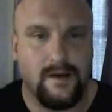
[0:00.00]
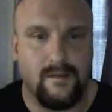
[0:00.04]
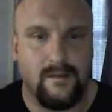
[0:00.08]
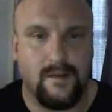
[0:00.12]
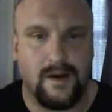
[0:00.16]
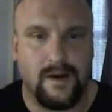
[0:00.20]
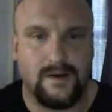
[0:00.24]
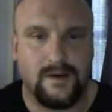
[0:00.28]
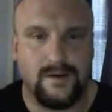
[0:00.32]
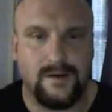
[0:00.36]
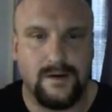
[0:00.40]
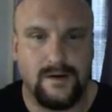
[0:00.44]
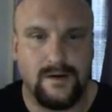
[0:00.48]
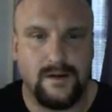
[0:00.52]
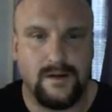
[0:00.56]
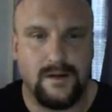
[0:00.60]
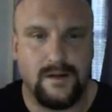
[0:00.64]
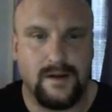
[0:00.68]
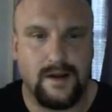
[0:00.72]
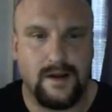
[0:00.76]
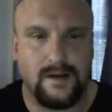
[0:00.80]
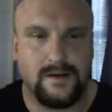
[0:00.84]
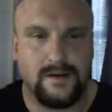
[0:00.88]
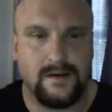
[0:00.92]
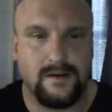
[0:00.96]
Make sure that
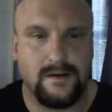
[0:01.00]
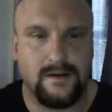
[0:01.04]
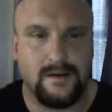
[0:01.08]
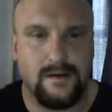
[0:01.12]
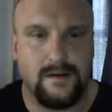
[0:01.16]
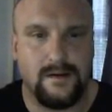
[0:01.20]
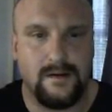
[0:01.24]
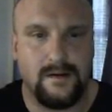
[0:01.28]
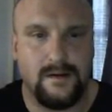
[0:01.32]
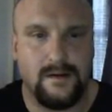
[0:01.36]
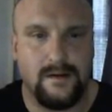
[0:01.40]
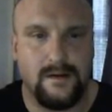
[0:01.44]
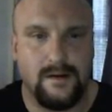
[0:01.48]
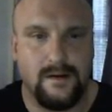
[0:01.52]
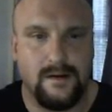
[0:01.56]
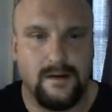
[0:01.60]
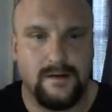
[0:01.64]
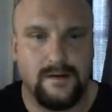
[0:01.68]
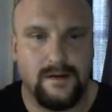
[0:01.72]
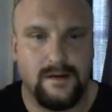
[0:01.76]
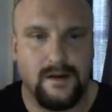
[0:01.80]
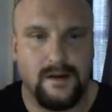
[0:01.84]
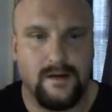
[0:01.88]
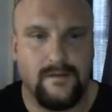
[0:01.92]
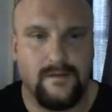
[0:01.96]
that's,
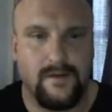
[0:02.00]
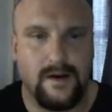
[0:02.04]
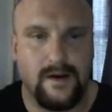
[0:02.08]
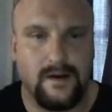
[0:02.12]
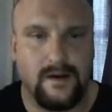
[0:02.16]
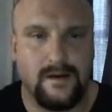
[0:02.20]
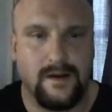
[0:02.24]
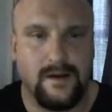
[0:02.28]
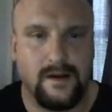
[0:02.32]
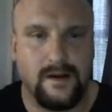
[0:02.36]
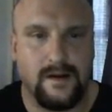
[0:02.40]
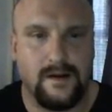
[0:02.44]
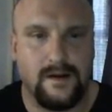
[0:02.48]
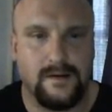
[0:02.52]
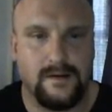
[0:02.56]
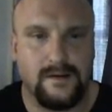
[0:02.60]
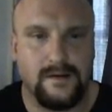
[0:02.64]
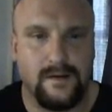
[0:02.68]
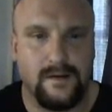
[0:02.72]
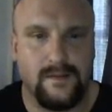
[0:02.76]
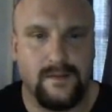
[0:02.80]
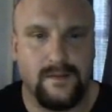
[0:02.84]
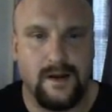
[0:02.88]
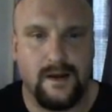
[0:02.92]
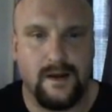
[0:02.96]
see if I click on
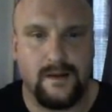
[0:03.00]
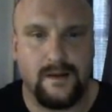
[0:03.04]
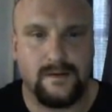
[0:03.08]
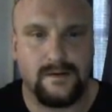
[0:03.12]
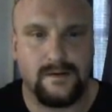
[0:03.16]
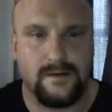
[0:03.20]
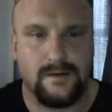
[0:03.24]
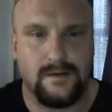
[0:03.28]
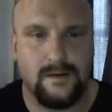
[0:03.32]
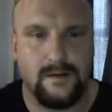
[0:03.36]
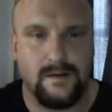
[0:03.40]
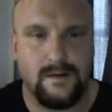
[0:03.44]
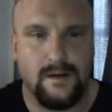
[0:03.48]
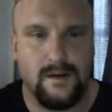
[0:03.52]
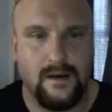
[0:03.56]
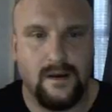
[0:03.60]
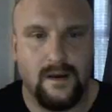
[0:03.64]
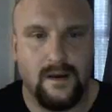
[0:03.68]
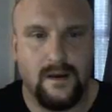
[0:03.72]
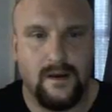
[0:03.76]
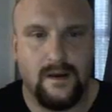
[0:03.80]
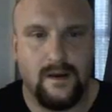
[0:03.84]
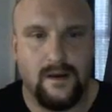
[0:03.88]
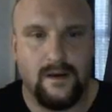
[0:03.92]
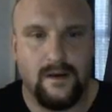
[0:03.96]
something else,
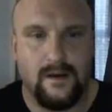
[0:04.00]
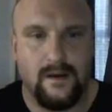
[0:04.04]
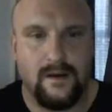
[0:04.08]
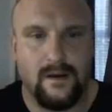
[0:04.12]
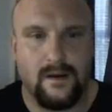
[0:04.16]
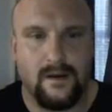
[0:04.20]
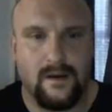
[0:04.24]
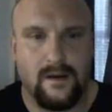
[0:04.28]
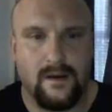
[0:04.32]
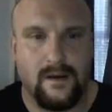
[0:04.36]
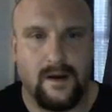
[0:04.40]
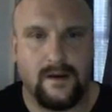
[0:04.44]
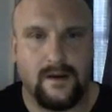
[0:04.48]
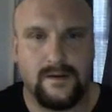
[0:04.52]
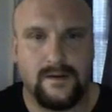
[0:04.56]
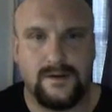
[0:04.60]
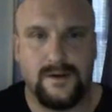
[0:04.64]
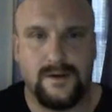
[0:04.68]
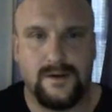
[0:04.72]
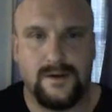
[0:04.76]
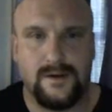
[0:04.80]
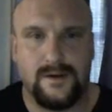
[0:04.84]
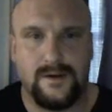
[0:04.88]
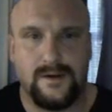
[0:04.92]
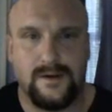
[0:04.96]
I'll
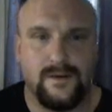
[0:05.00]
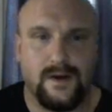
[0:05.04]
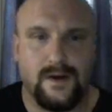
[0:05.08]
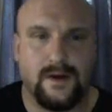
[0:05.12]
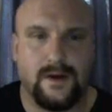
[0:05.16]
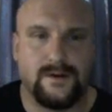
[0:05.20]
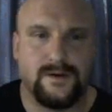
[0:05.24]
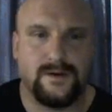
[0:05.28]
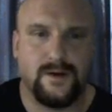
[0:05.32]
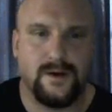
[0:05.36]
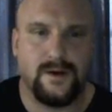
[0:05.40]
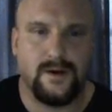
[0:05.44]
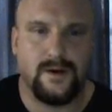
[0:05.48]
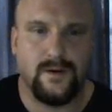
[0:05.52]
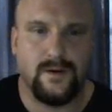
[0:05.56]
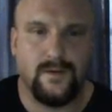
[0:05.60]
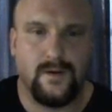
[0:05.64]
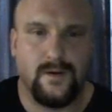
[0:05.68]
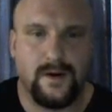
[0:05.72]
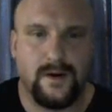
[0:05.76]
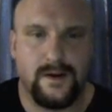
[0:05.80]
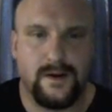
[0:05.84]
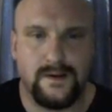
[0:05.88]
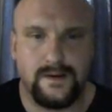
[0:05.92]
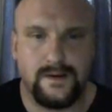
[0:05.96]
show you
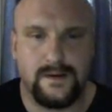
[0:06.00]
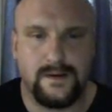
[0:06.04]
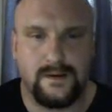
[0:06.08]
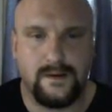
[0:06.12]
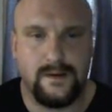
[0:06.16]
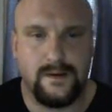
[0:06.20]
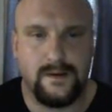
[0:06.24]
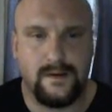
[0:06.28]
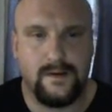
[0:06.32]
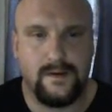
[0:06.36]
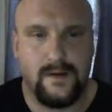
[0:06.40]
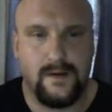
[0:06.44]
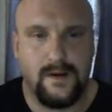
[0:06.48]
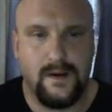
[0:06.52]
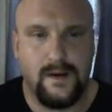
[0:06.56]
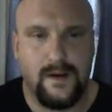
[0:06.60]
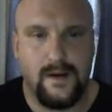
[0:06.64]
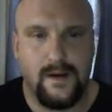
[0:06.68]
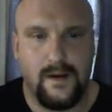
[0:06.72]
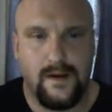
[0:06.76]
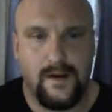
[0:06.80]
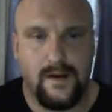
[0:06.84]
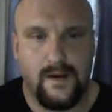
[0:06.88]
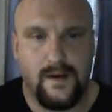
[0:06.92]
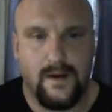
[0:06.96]
what is,
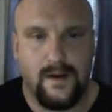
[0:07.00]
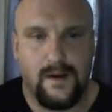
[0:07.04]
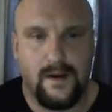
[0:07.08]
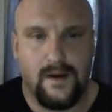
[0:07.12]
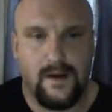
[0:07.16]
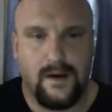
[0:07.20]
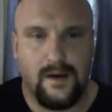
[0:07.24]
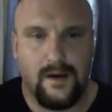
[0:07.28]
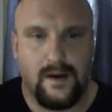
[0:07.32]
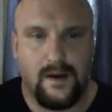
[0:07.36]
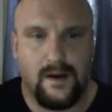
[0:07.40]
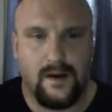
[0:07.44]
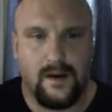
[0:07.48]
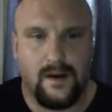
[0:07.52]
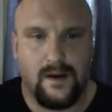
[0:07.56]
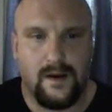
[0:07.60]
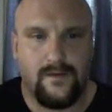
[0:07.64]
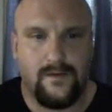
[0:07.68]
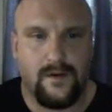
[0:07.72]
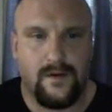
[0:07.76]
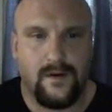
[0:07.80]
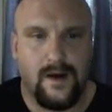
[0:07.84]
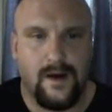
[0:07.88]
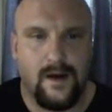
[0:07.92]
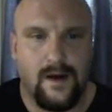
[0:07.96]

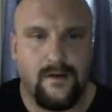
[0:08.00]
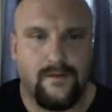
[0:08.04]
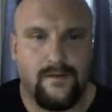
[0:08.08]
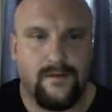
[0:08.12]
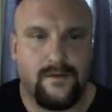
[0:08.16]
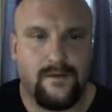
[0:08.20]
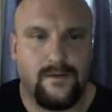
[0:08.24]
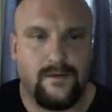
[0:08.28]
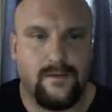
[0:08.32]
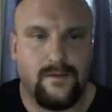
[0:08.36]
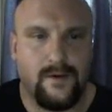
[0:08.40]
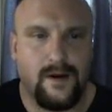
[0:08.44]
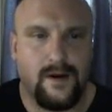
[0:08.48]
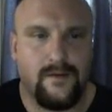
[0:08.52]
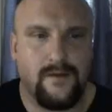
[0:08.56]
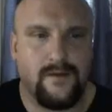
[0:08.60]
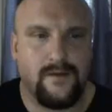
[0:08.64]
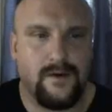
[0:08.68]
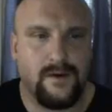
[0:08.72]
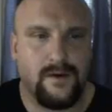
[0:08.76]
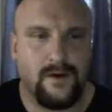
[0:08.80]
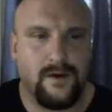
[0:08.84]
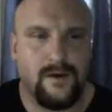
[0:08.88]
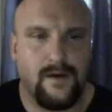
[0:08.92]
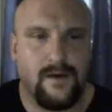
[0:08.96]
if you have,
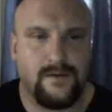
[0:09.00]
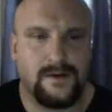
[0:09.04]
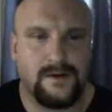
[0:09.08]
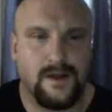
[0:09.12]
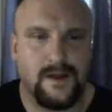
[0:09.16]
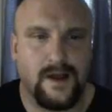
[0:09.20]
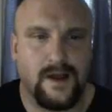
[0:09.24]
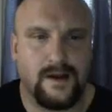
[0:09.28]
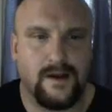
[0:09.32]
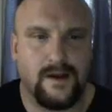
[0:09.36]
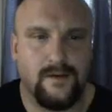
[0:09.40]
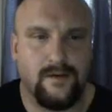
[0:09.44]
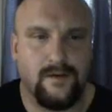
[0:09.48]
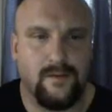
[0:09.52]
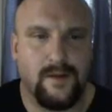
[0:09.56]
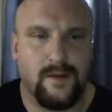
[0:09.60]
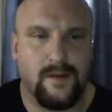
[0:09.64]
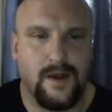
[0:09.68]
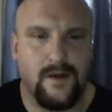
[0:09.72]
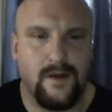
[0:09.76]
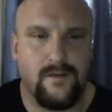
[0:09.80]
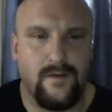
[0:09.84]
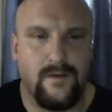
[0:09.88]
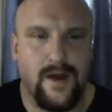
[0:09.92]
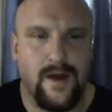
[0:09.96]
whatever you have selected will
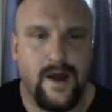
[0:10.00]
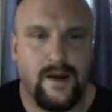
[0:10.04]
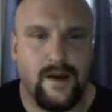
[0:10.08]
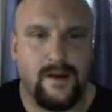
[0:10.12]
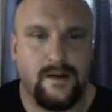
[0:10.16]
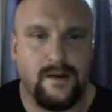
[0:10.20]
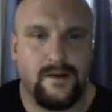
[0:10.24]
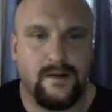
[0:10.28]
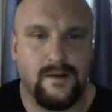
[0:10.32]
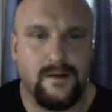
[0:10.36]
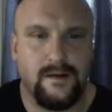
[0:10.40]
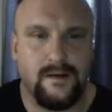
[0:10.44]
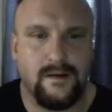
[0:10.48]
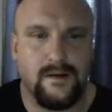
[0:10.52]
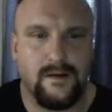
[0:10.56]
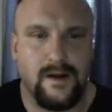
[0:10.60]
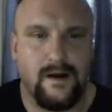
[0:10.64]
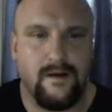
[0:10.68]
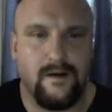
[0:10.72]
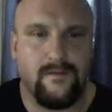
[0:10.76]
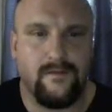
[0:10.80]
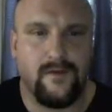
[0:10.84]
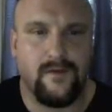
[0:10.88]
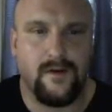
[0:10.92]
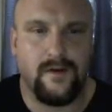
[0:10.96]
be in red.
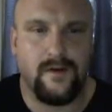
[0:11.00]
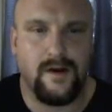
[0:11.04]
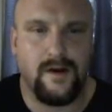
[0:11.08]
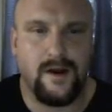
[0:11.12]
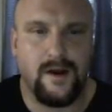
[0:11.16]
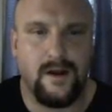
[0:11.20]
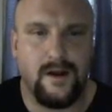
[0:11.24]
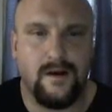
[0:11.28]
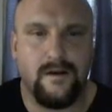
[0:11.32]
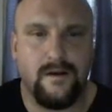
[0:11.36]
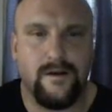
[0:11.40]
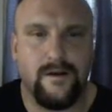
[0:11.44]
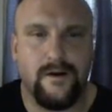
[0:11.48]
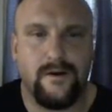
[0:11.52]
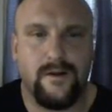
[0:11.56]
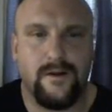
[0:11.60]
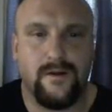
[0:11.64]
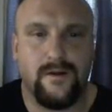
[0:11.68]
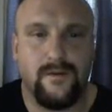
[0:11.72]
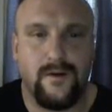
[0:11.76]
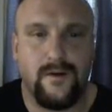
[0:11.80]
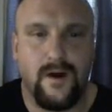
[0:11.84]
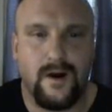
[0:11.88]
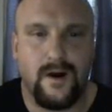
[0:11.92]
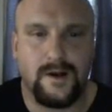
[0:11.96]
Now if you're in here, you're in
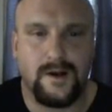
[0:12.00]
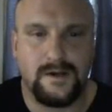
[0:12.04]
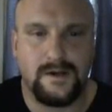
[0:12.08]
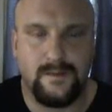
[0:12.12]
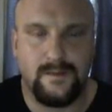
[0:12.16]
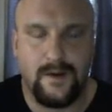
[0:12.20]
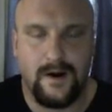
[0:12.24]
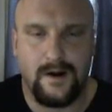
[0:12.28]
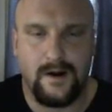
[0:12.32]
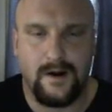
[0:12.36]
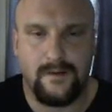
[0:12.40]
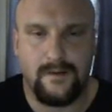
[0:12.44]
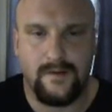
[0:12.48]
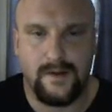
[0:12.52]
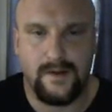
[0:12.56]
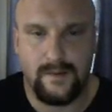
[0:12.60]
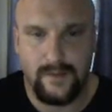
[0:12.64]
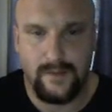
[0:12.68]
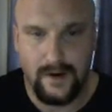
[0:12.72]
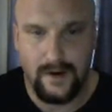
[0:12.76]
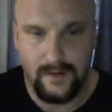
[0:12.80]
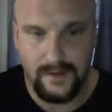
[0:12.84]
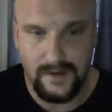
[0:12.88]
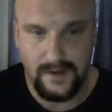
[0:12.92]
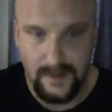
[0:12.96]
the wrong spot for the
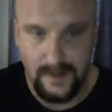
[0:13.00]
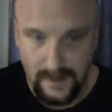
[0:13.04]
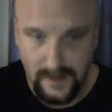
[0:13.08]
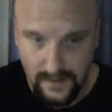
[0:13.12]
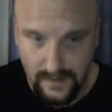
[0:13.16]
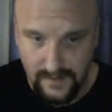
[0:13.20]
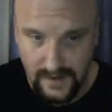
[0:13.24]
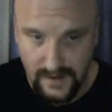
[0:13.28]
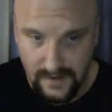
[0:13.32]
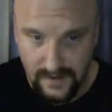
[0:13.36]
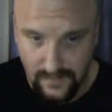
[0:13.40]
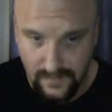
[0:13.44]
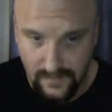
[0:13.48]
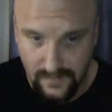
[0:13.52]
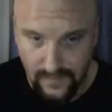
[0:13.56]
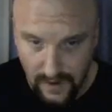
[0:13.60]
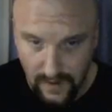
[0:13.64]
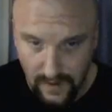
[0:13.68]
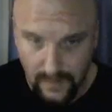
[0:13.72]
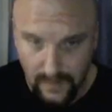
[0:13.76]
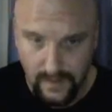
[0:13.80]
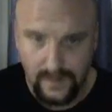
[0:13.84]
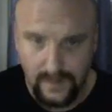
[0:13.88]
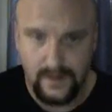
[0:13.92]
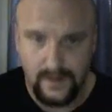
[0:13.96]
purposes of this
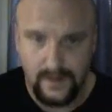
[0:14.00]
video.